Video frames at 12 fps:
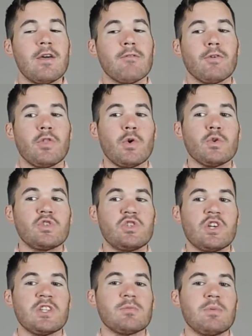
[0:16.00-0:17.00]
For those
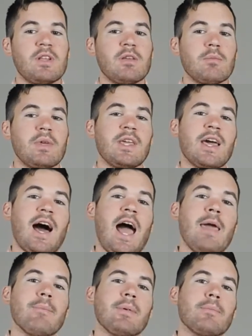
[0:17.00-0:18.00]
just meeting me,
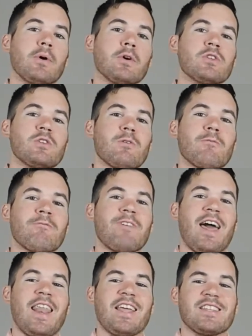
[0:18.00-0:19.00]
I am a personal
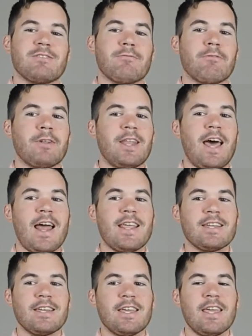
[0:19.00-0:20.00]
finance
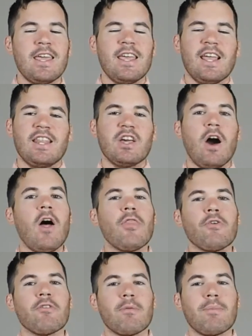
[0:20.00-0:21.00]
fanatic and the
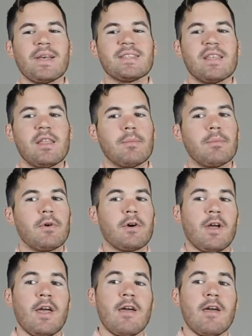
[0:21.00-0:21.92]
author of the best-selling book,